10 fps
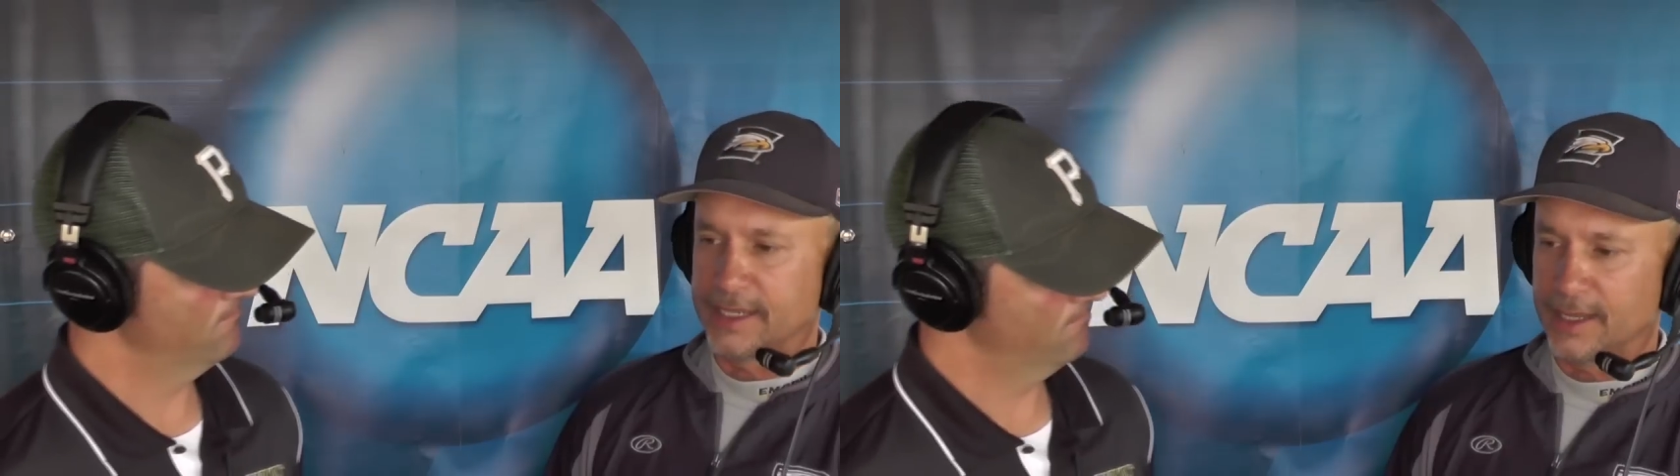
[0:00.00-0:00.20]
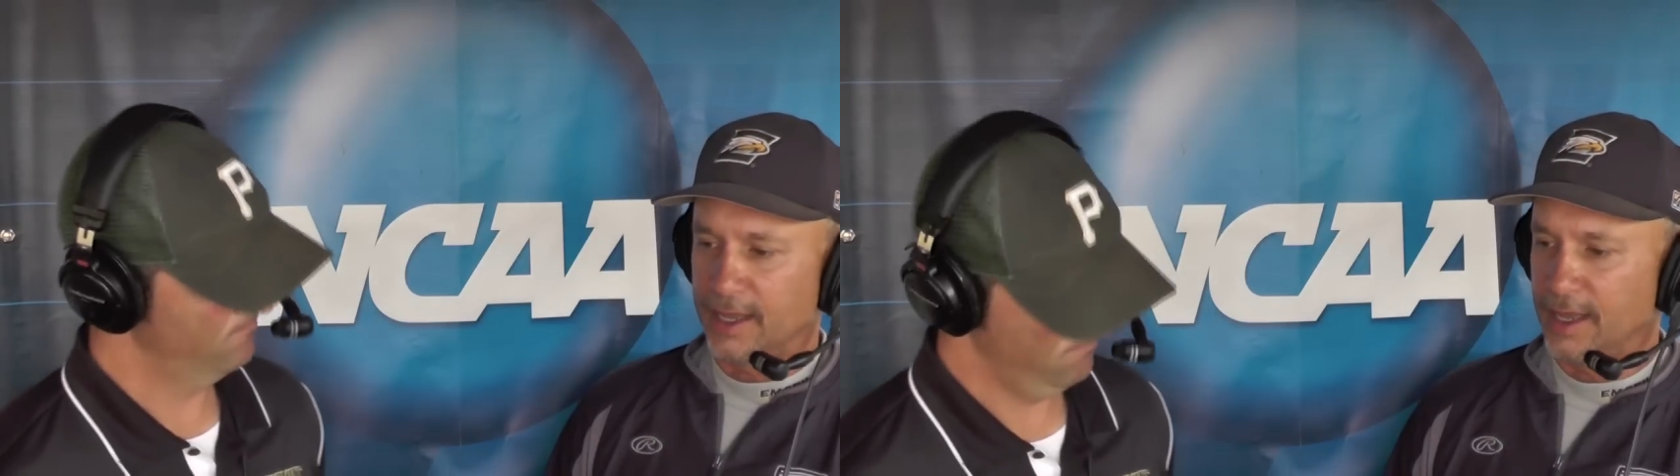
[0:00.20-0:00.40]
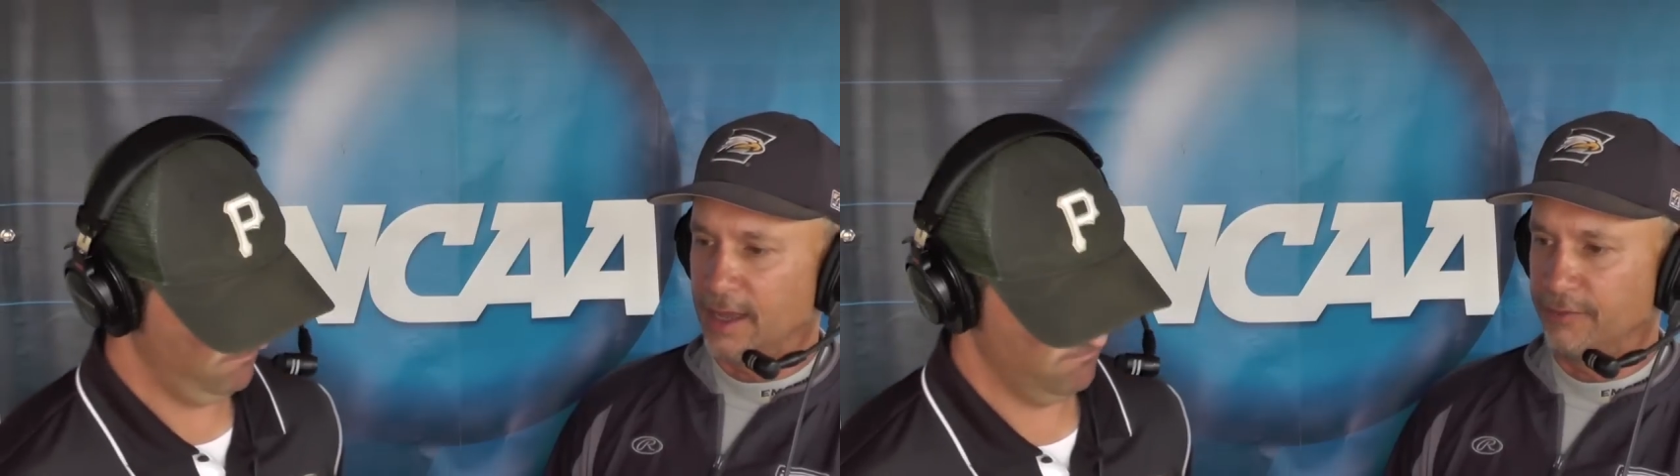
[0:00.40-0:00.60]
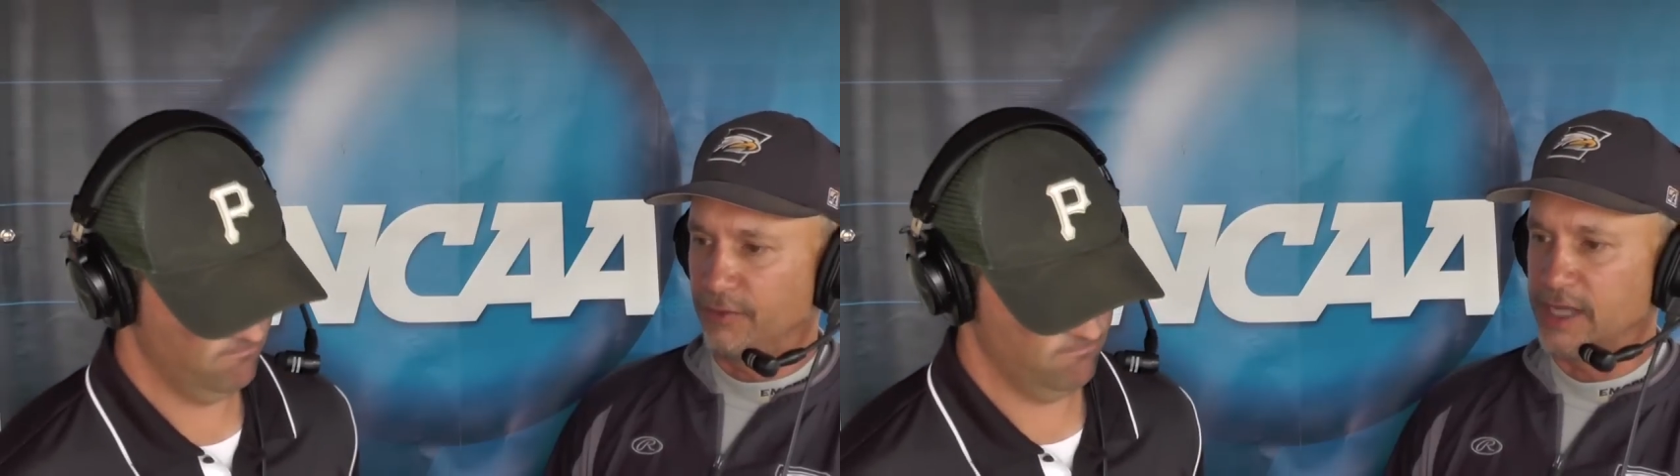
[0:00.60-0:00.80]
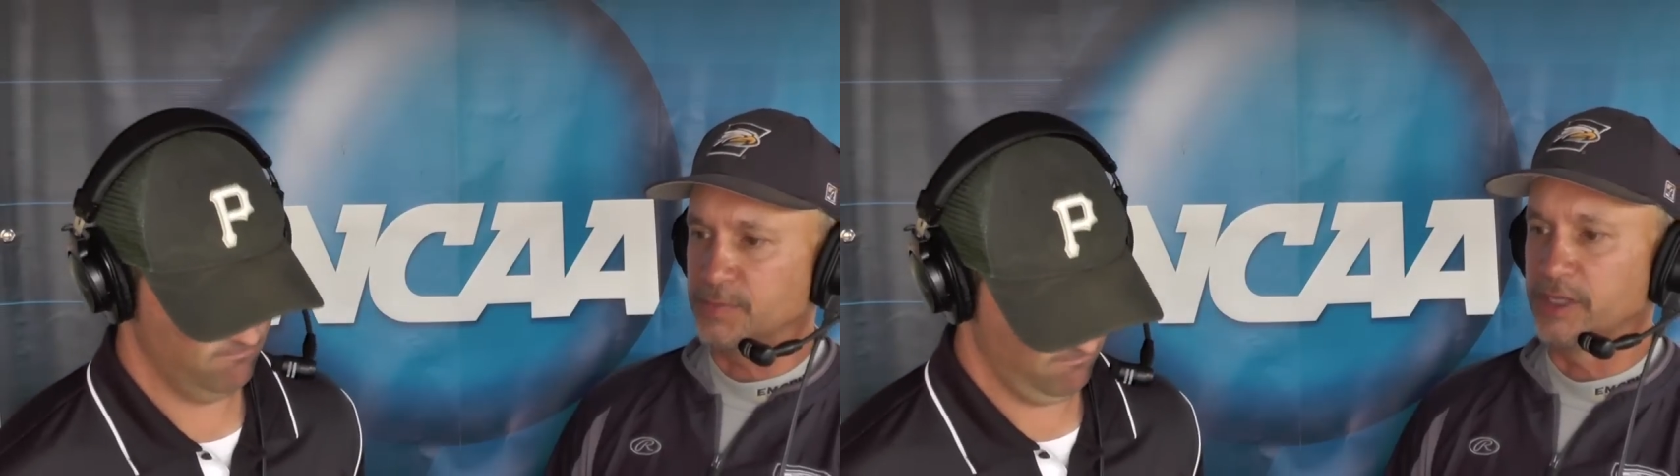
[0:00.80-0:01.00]
being a
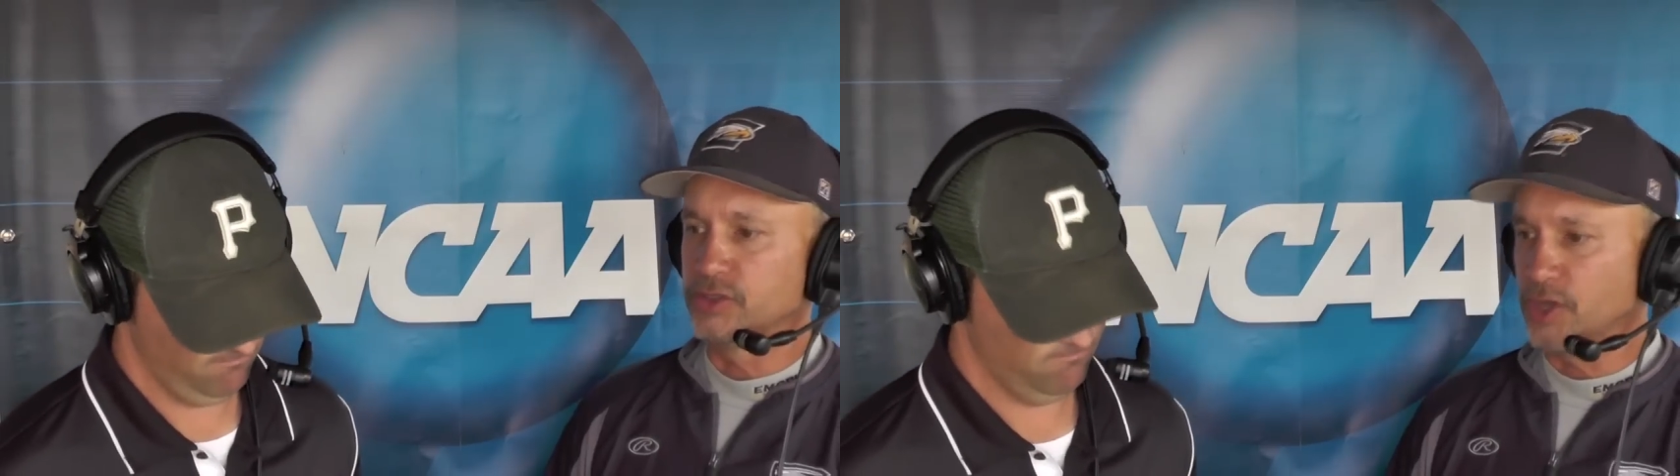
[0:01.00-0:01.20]
freshman,